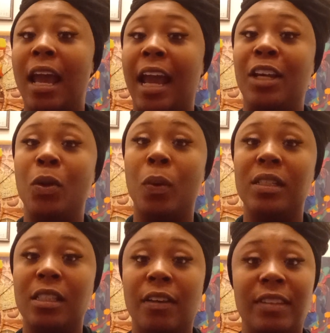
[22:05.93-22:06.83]
and doing
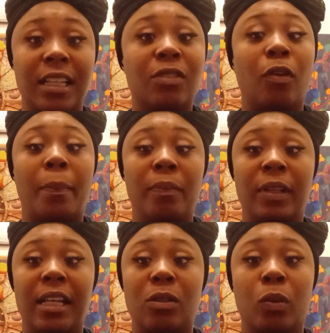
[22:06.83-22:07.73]
stuff
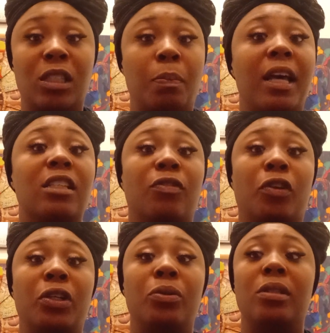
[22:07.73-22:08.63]
that's what's best for you.